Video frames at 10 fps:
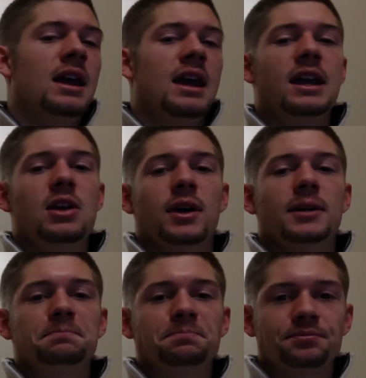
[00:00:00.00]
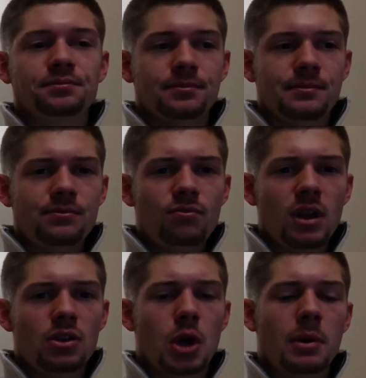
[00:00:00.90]
Anyway,
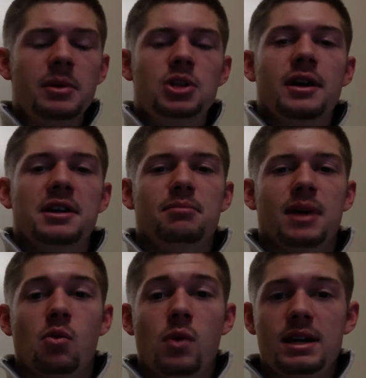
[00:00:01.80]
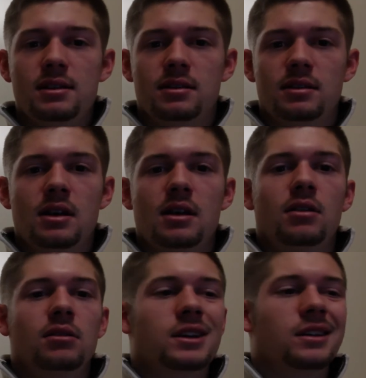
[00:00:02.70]
so I'm going to be tracking my weights,
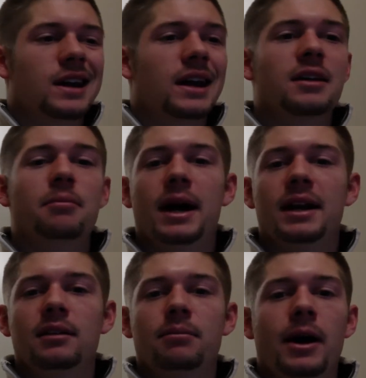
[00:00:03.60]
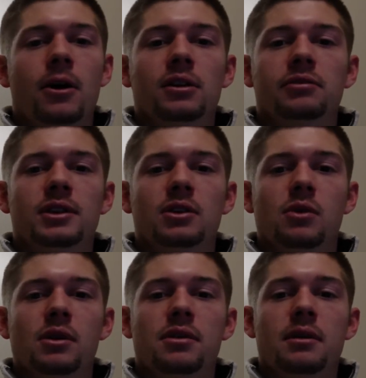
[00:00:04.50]
kind of combining powerlifting
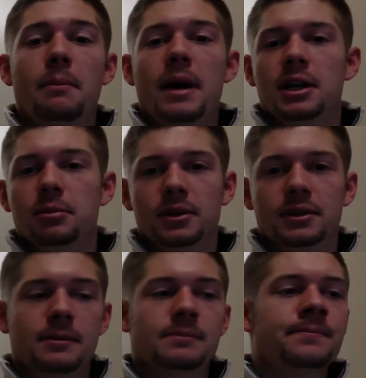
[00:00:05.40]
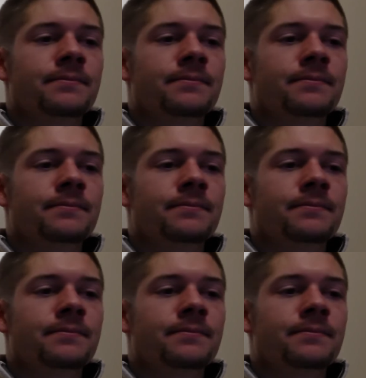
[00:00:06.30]
with bodybuilding.